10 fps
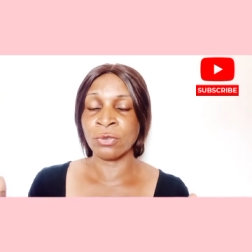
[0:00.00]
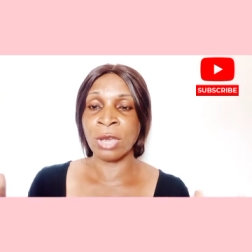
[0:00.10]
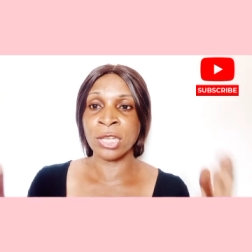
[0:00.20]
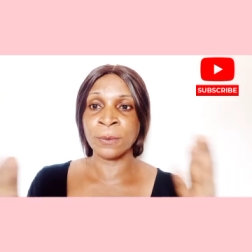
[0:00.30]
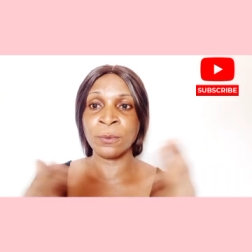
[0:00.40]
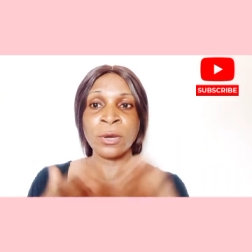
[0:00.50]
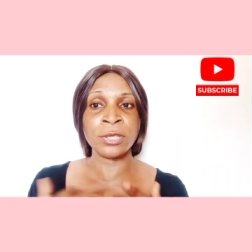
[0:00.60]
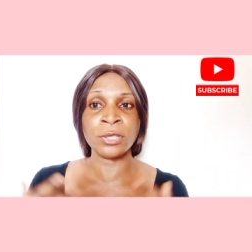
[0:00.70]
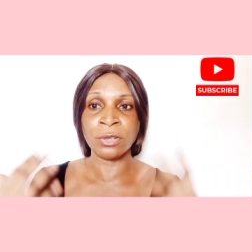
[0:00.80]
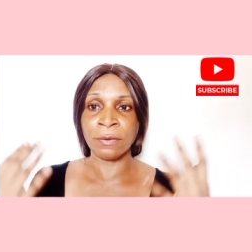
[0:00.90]
You are
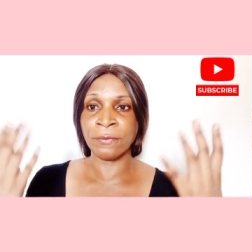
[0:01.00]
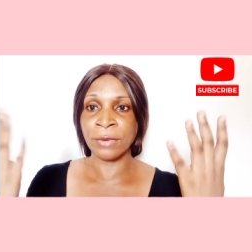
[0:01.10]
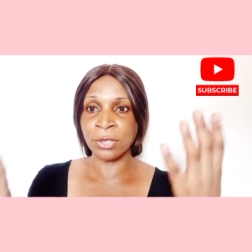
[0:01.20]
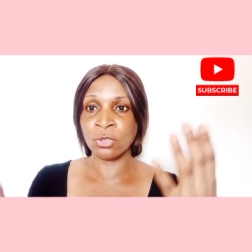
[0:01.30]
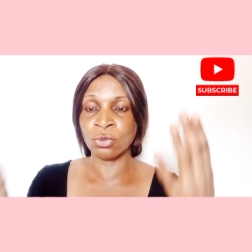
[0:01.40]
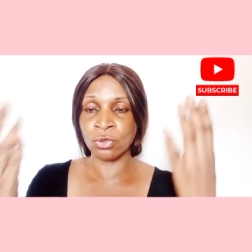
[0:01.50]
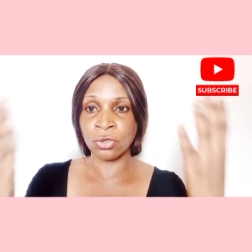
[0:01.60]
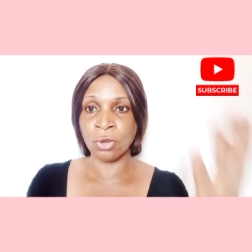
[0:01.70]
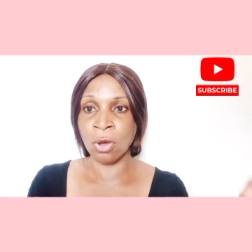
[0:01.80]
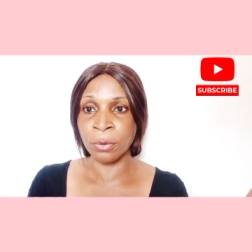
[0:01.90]
exposing your face to
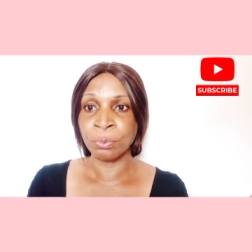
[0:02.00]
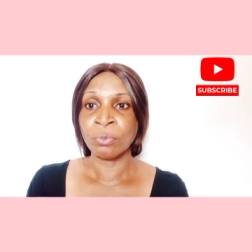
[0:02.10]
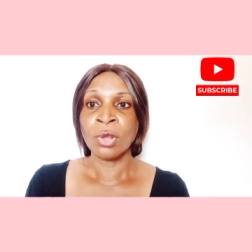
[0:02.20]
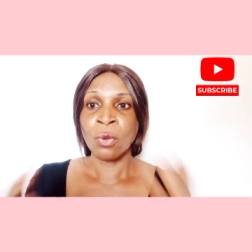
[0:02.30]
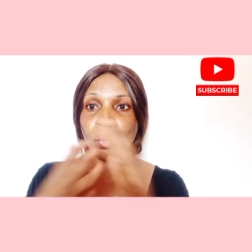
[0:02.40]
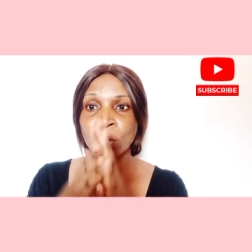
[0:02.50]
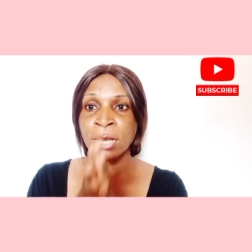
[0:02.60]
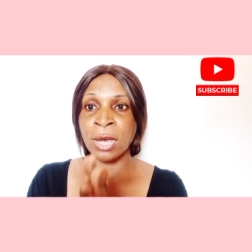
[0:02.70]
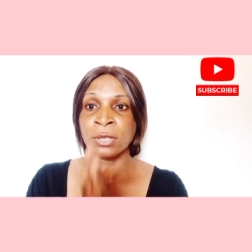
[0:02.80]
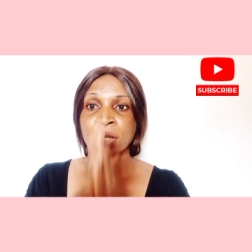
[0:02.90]
sun
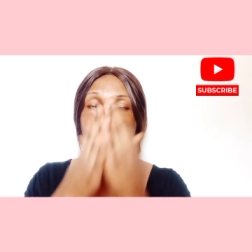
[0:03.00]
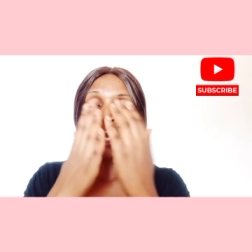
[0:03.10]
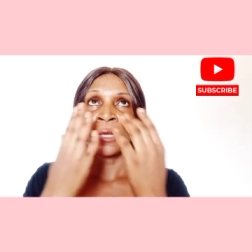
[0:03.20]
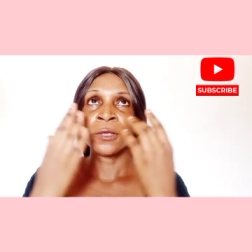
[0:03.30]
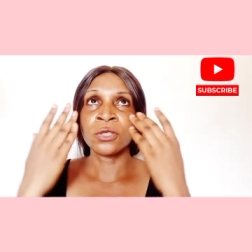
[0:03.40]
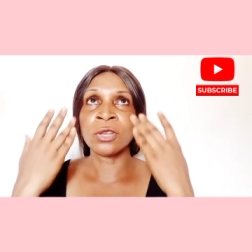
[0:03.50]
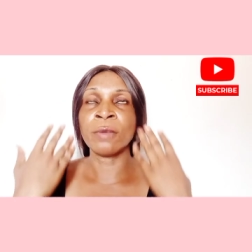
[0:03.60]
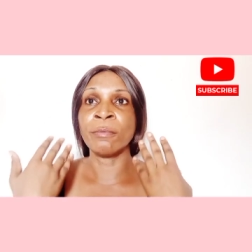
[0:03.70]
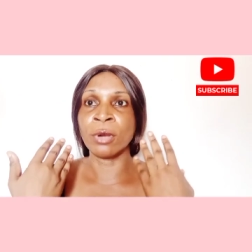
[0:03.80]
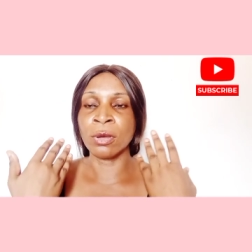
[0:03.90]
without
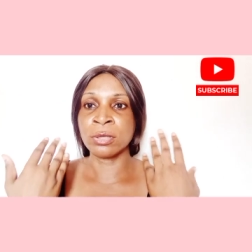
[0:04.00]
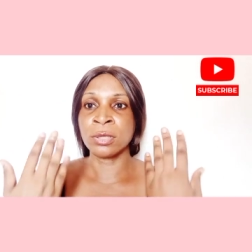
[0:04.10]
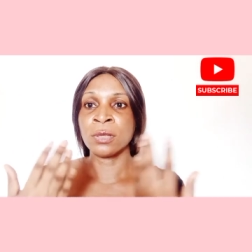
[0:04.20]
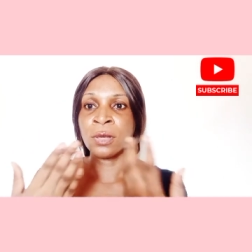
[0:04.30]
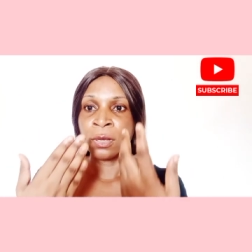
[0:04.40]
sunblocks,